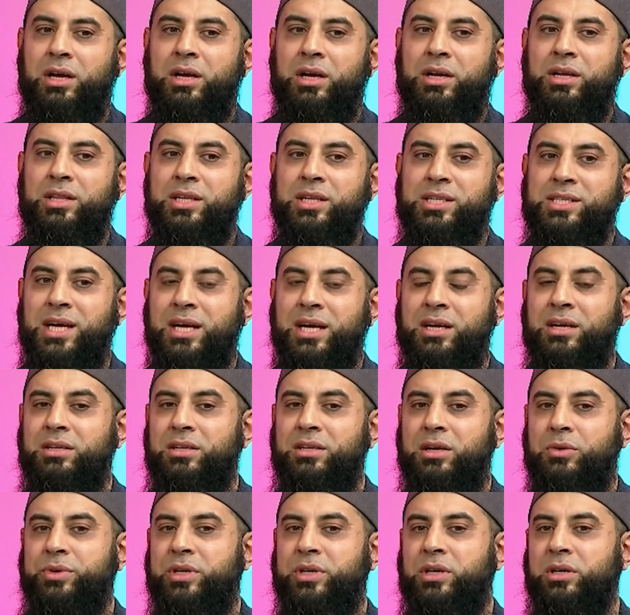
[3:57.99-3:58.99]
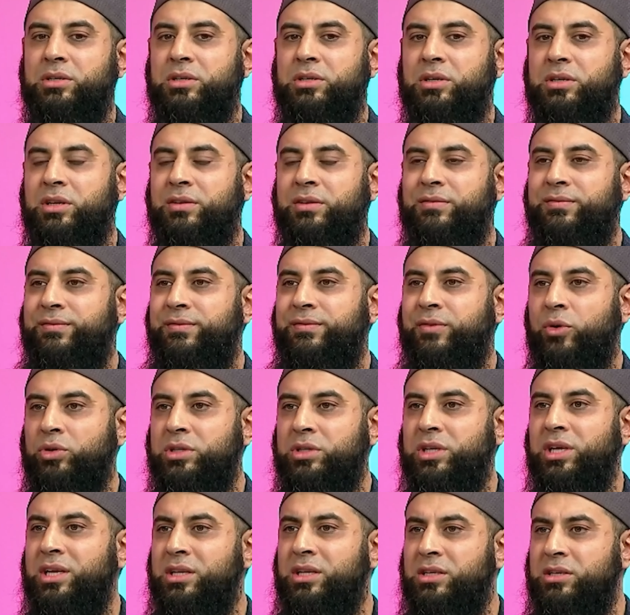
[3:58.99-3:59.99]
In the 2nd year, we conducted
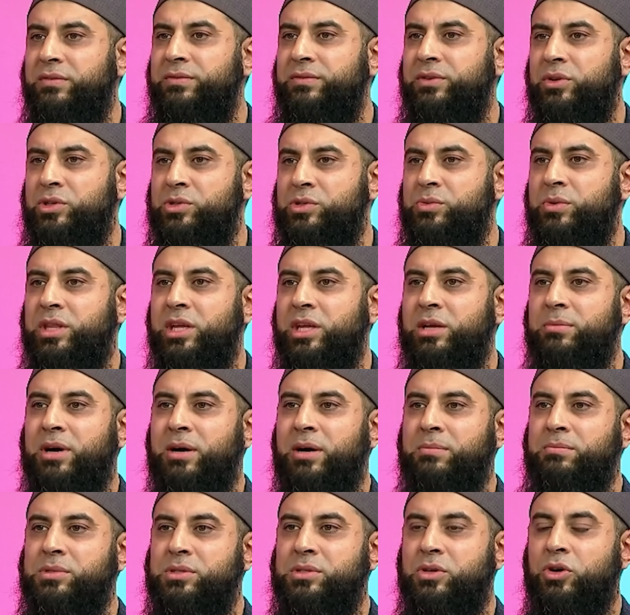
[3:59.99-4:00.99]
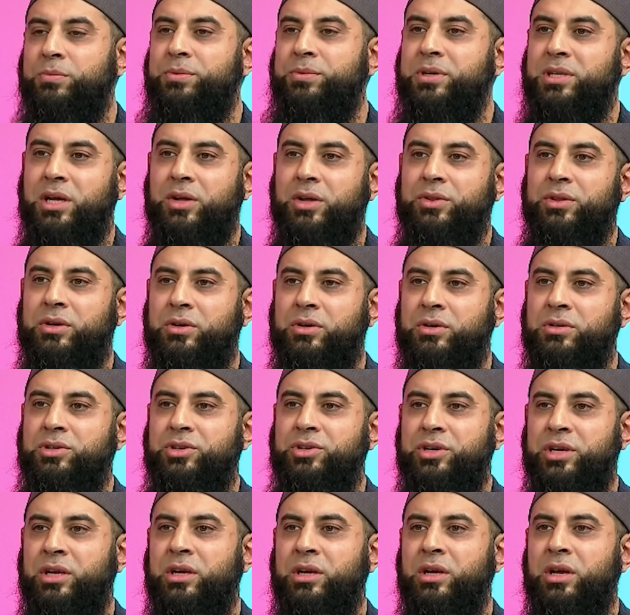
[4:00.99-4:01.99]
40 interviews with imams up and down the
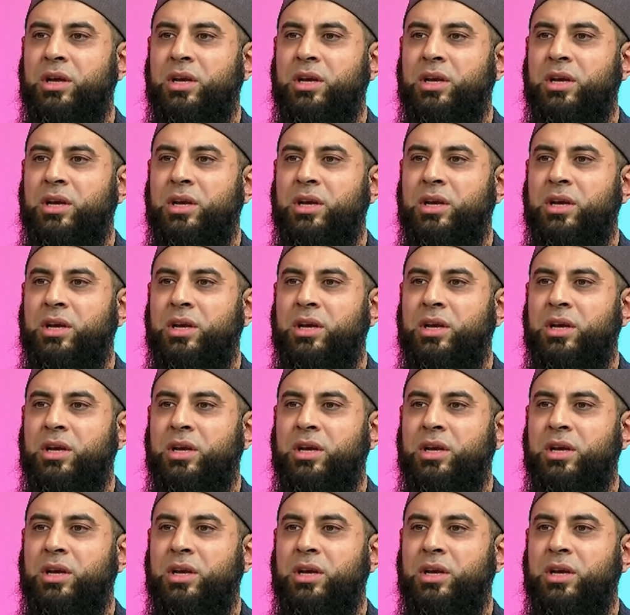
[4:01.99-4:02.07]
country.